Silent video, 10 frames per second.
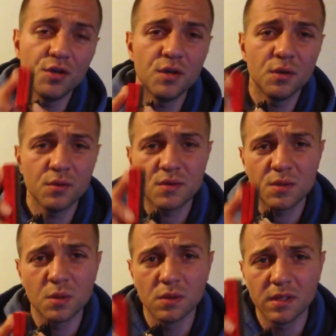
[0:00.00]
use
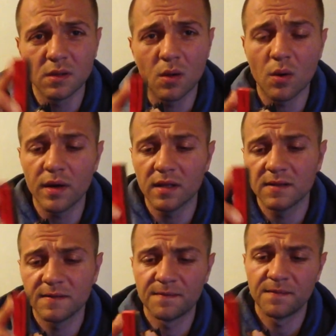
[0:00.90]
too little oil,
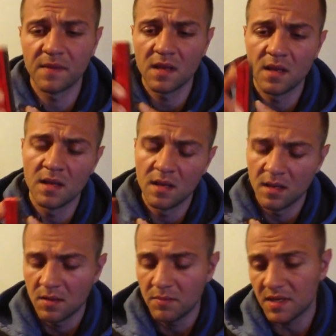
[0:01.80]

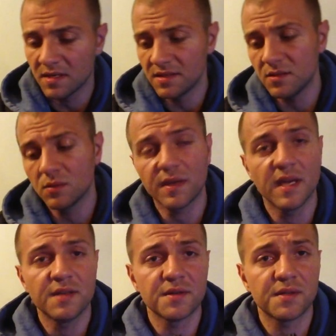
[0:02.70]
because you will
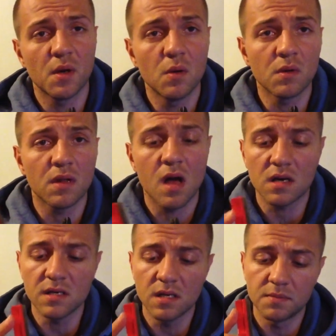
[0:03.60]
get your stone
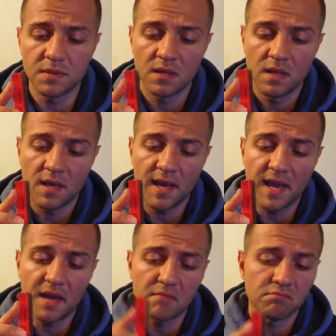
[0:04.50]
clogged up.
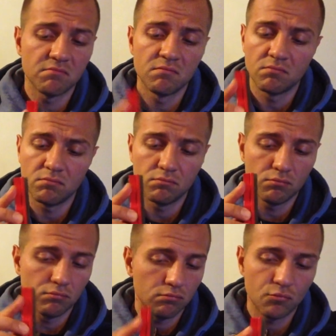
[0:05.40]
And
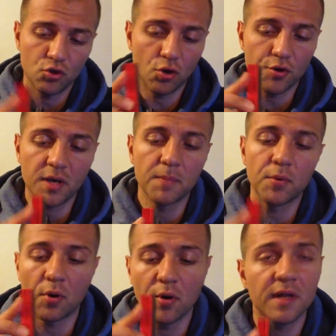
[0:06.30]
sure, you can
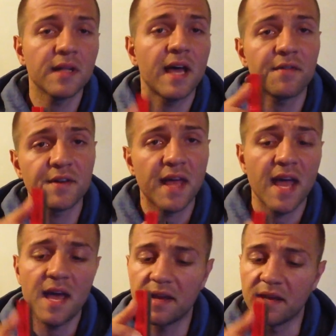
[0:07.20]
put oil after
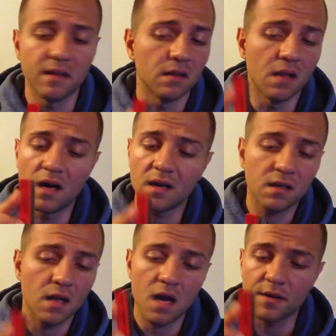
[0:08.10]
that and it'll
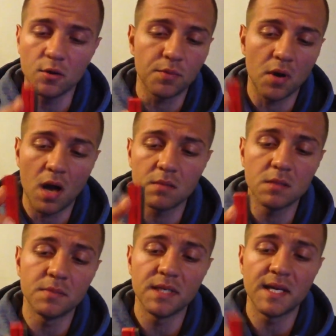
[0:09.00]
unclog, no
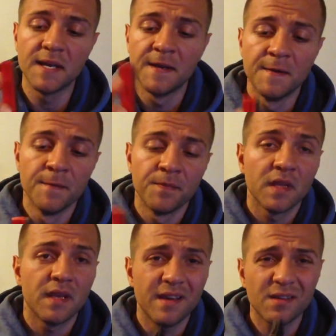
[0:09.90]
problem, but
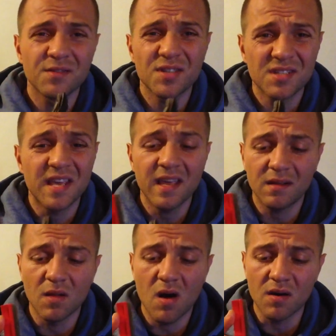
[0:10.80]
it'll just
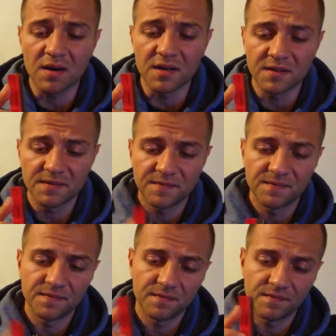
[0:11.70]
take longer.
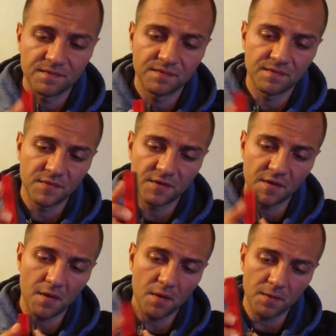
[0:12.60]

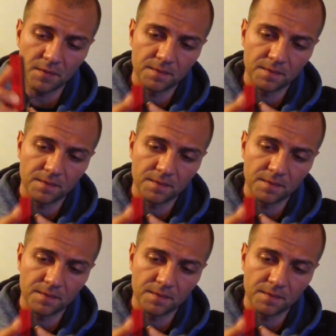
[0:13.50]
So